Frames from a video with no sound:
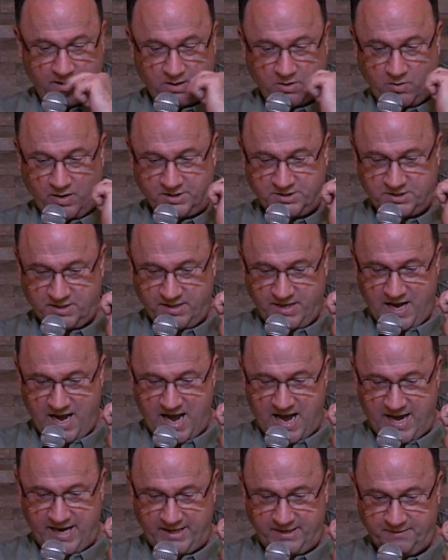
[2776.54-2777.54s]
Question
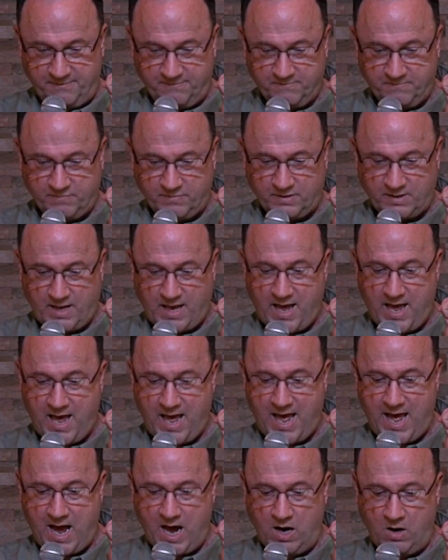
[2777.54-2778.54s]
9.
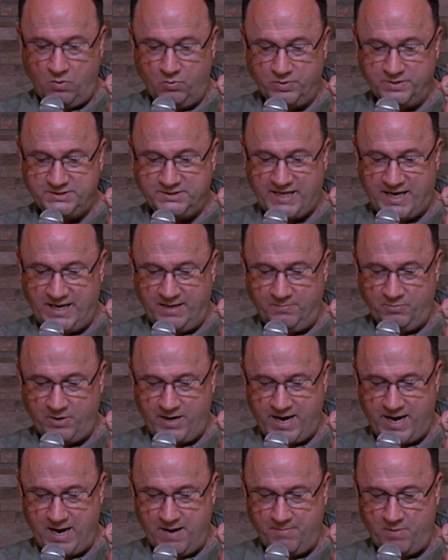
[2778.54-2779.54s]
How was
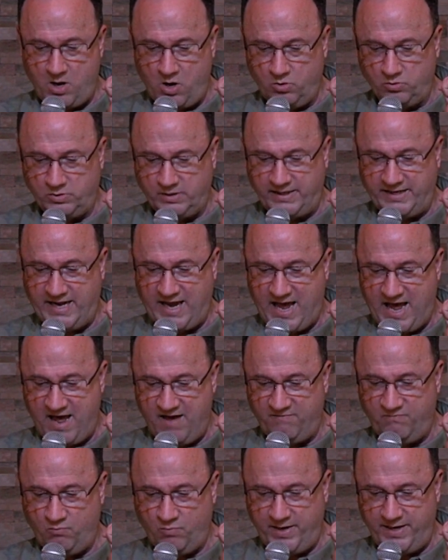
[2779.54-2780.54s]
Abraham only
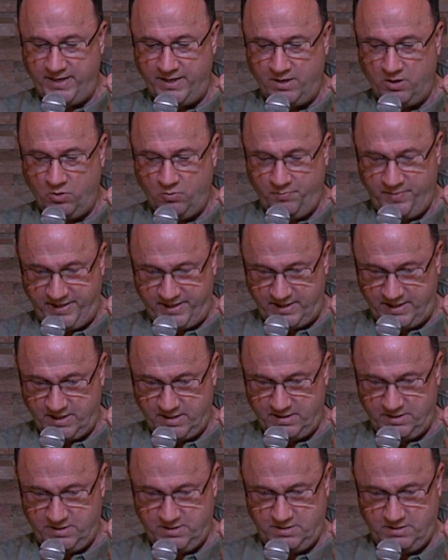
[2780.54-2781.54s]
halfway
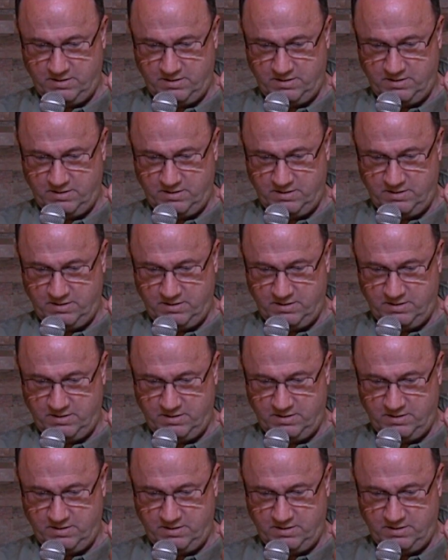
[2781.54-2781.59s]
obedient?